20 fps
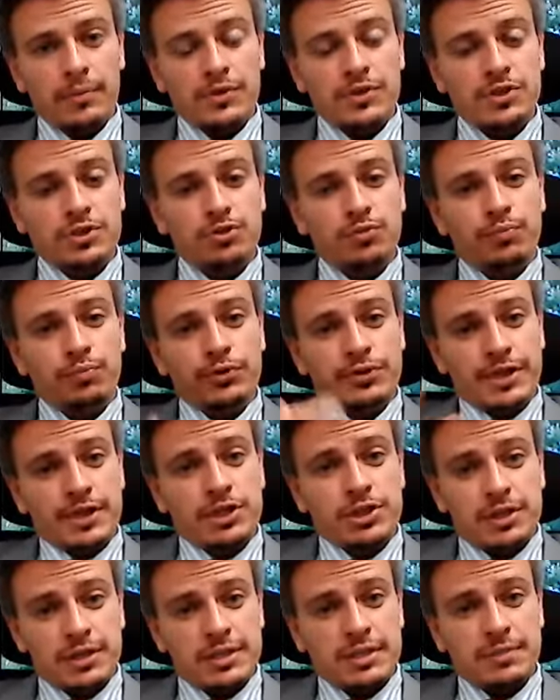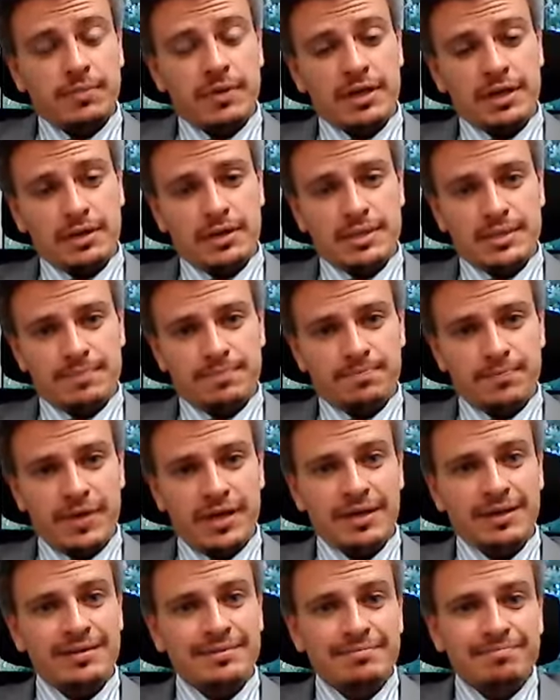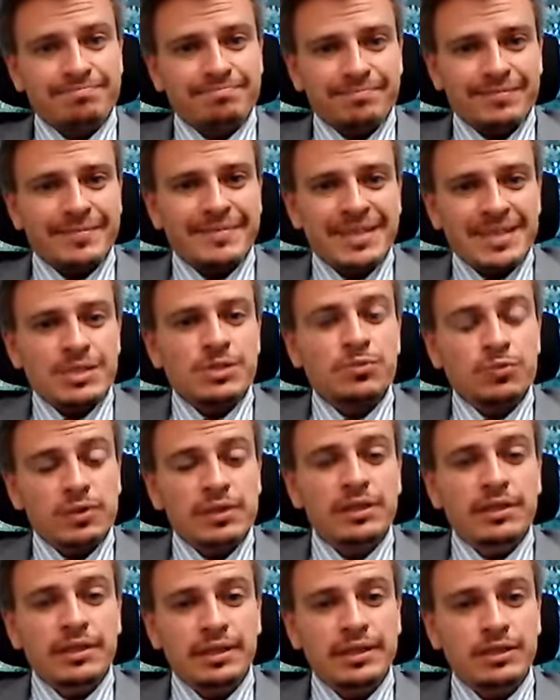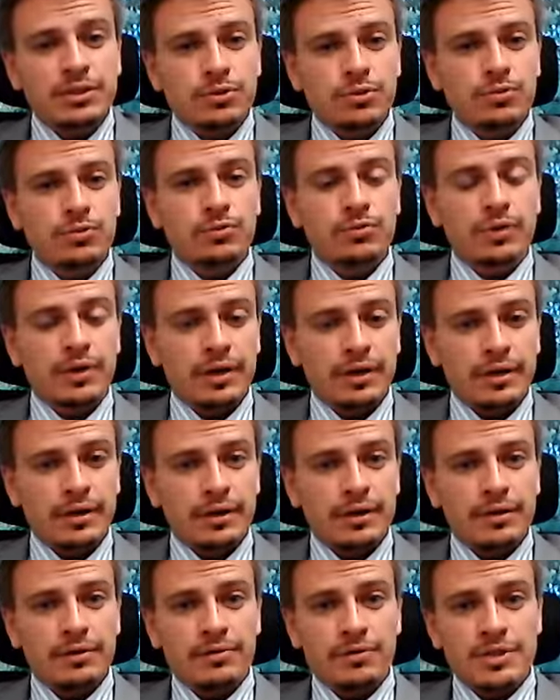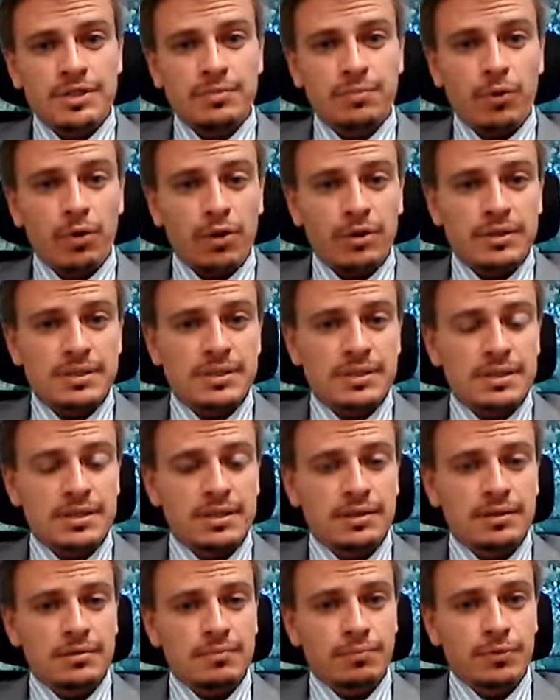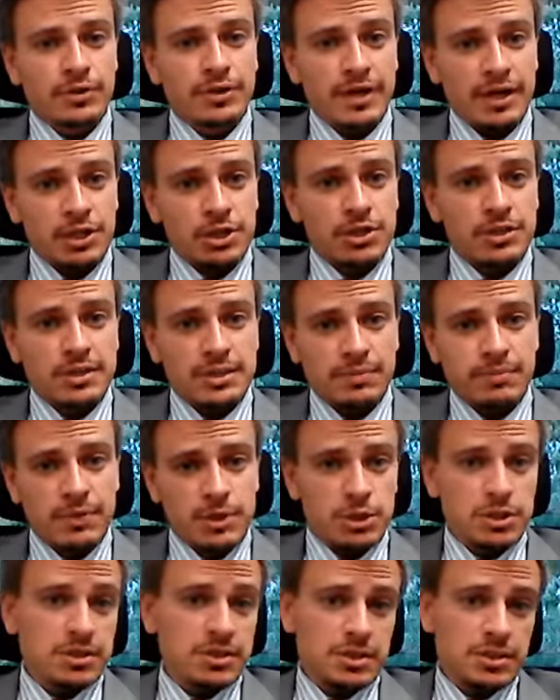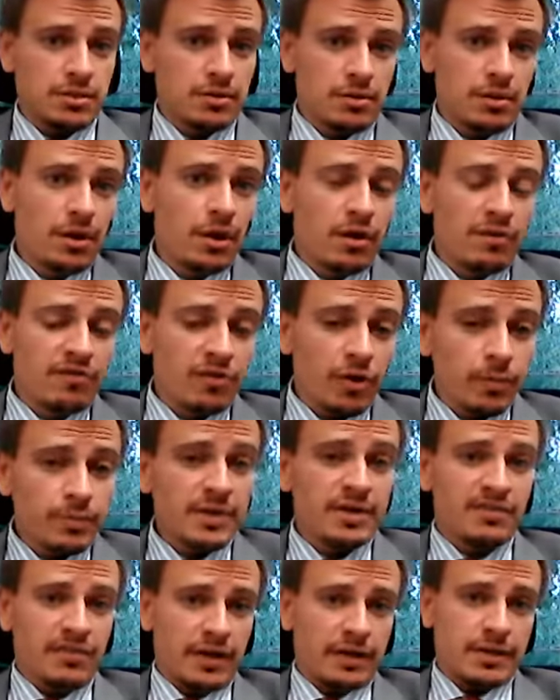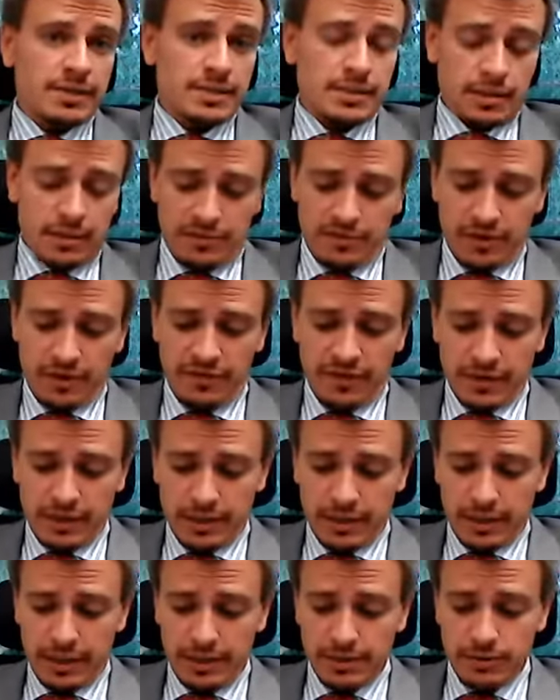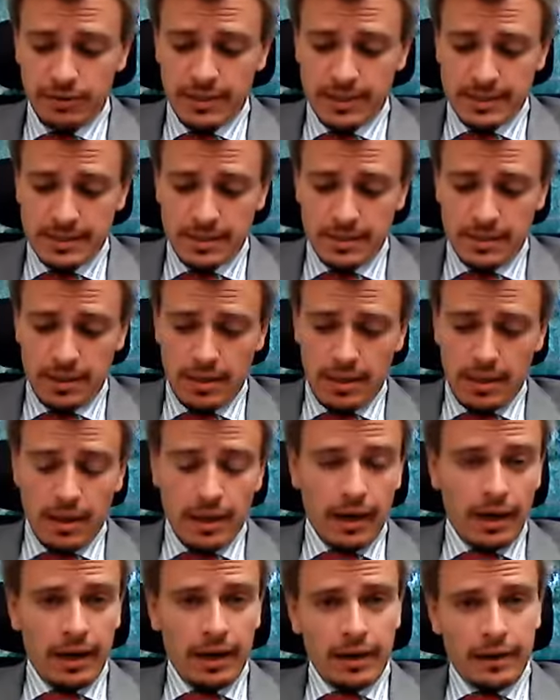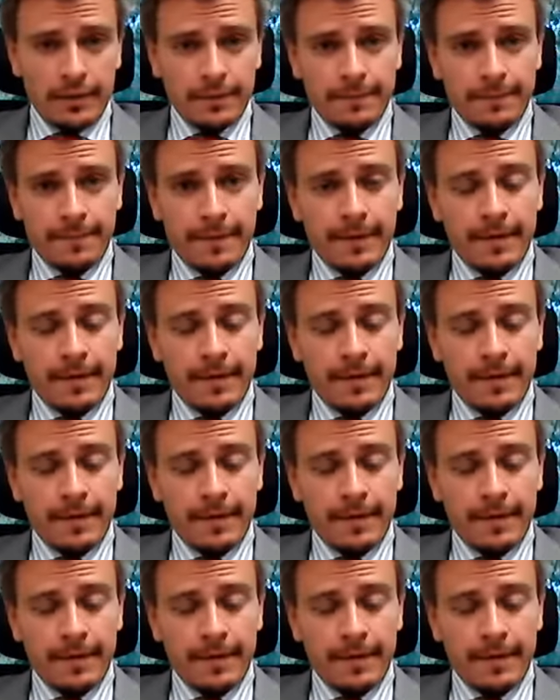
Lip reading: this new protectionist mechanism. And this will lead to a response in protectionist measures from the affected countries. And